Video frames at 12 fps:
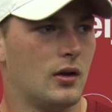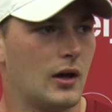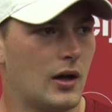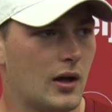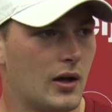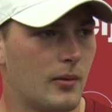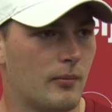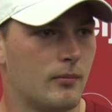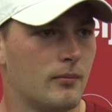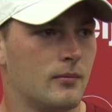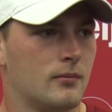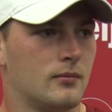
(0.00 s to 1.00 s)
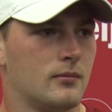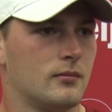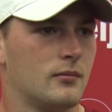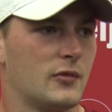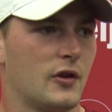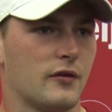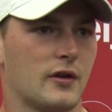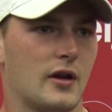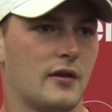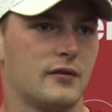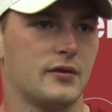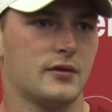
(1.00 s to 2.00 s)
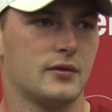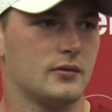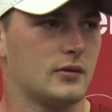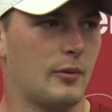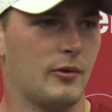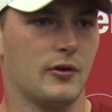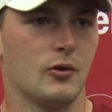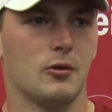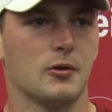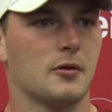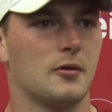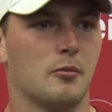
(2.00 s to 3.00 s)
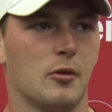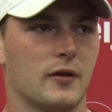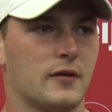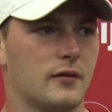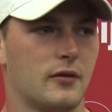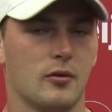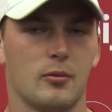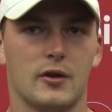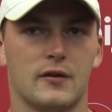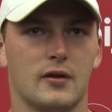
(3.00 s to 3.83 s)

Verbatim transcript: um, those guys, I mean, they're working their butts, their butts